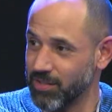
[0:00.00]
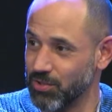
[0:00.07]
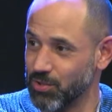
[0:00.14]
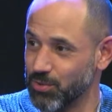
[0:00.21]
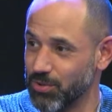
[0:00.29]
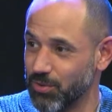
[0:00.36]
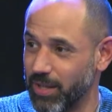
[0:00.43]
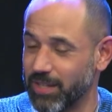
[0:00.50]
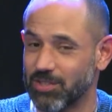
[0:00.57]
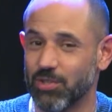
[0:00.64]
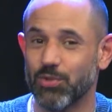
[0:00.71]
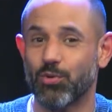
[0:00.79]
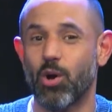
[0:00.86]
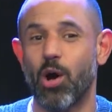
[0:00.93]
a new
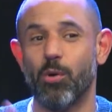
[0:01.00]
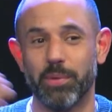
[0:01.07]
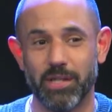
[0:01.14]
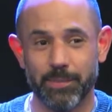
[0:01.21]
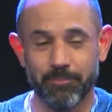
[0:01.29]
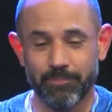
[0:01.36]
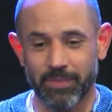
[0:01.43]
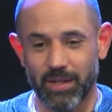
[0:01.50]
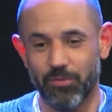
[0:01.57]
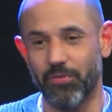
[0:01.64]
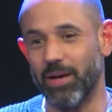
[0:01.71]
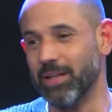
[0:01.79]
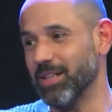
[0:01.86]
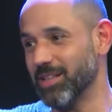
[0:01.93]
director, so I'll be
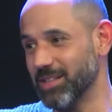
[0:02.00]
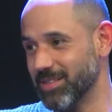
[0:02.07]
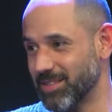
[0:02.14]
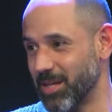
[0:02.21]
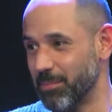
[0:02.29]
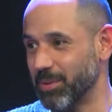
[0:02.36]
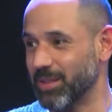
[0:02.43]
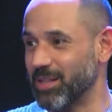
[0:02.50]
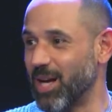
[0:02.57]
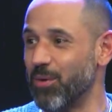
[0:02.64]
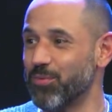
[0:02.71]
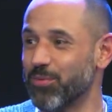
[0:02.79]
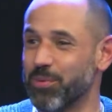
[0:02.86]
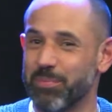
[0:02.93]
finally stepping
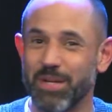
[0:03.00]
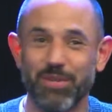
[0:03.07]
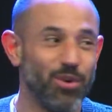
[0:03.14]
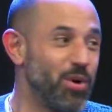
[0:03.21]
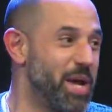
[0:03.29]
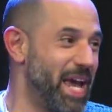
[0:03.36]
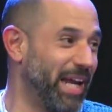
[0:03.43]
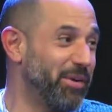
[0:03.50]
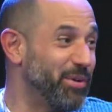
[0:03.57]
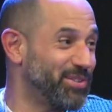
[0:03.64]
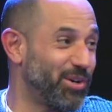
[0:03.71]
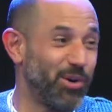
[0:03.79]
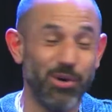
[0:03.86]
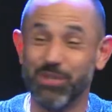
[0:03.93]
down from there. So, anyways,
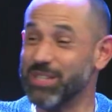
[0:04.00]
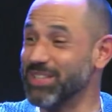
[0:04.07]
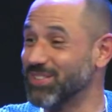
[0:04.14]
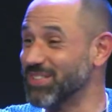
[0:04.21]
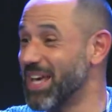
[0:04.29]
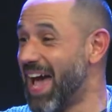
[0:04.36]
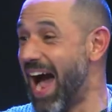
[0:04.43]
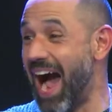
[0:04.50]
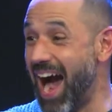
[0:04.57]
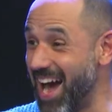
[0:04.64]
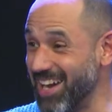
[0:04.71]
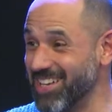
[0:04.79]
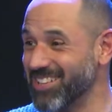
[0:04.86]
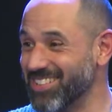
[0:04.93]
there are all wow. these
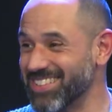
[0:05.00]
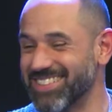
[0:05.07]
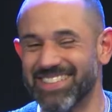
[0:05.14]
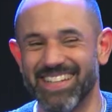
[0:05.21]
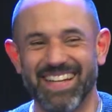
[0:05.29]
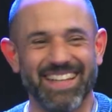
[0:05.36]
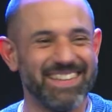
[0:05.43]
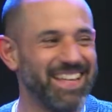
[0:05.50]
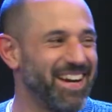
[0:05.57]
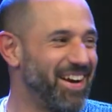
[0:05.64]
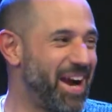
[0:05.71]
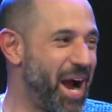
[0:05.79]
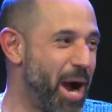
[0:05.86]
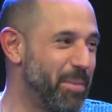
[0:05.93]
hires yeah. that
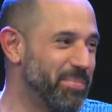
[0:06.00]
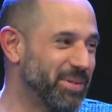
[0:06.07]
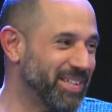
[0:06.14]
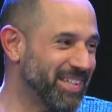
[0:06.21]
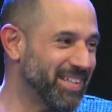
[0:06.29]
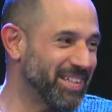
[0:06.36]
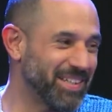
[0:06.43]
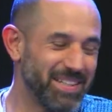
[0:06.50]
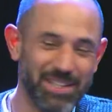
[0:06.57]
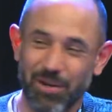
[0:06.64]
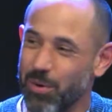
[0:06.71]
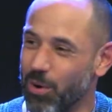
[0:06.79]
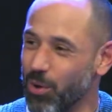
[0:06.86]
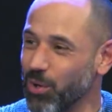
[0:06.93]
are happening, you
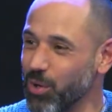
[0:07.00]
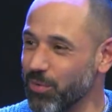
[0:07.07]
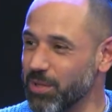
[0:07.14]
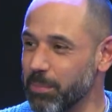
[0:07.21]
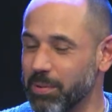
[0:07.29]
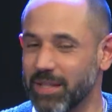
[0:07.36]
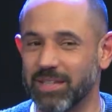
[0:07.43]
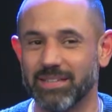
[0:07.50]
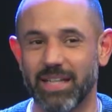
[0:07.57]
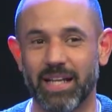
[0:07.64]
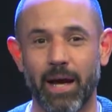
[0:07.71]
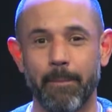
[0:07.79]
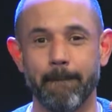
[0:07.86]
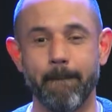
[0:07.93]
know, all over the place,
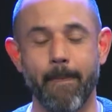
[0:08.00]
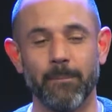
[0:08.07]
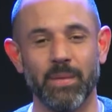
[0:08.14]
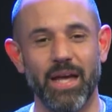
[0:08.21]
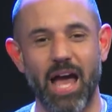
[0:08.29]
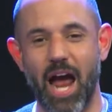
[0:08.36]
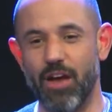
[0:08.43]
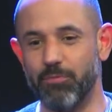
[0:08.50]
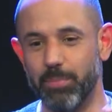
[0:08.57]
and I'm I've